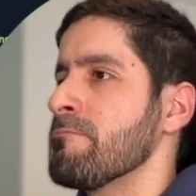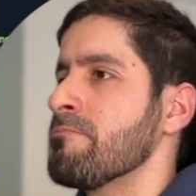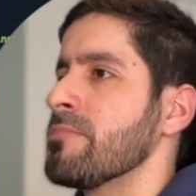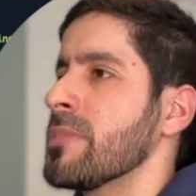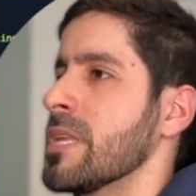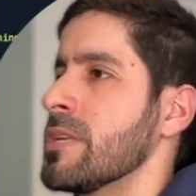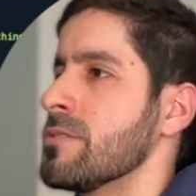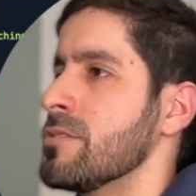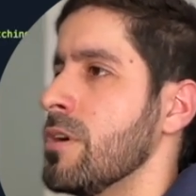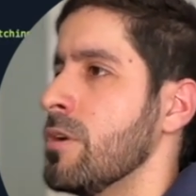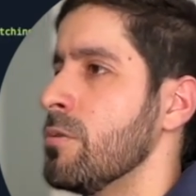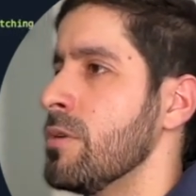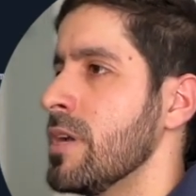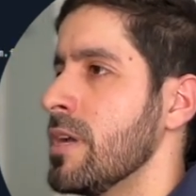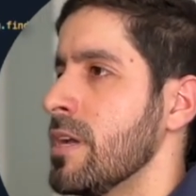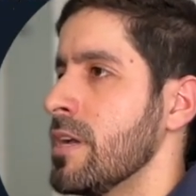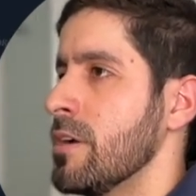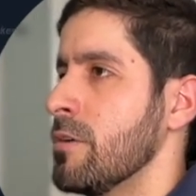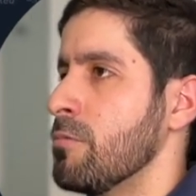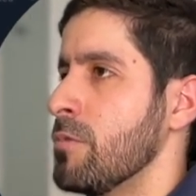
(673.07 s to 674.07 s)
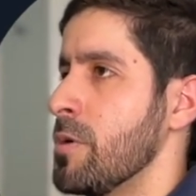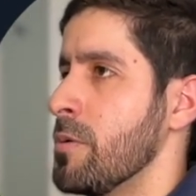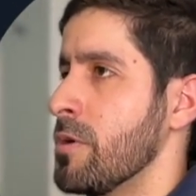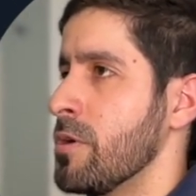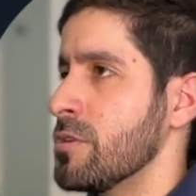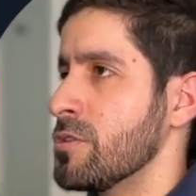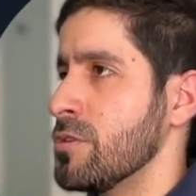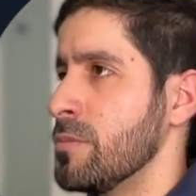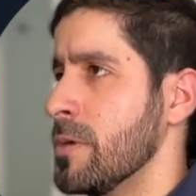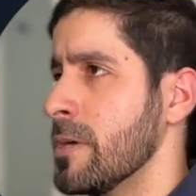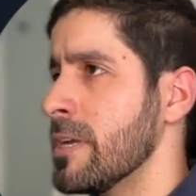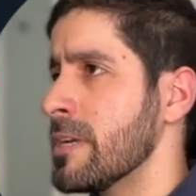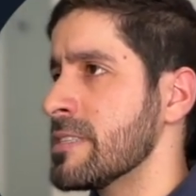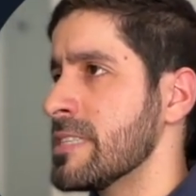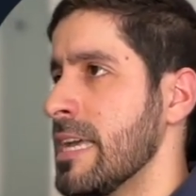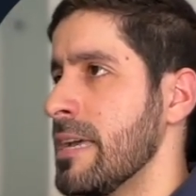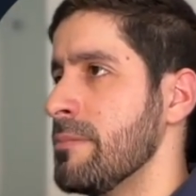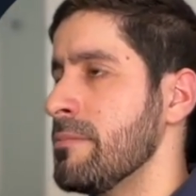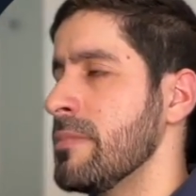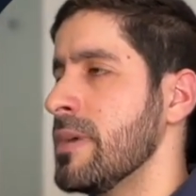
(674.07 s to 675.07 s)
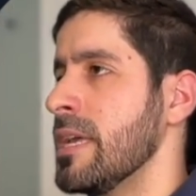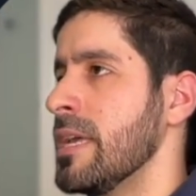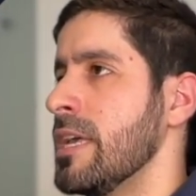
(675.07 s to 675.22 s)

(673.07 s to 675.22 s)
So when we go to book exam,